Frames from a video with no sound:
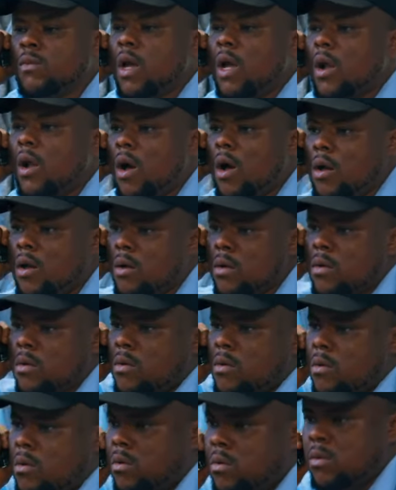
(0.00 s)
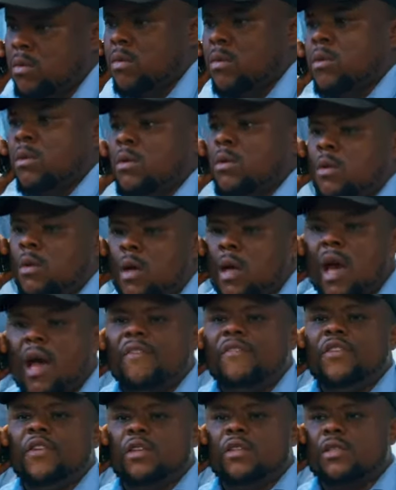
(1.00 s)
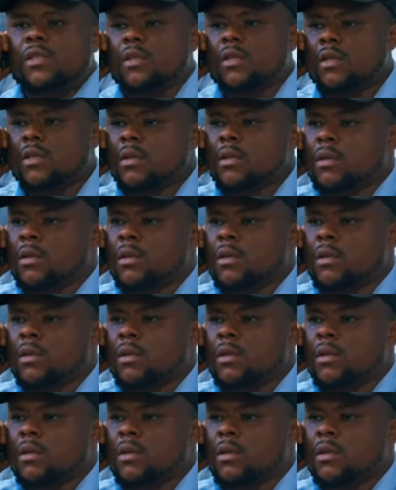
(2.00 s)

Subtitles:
Hello? Elvis?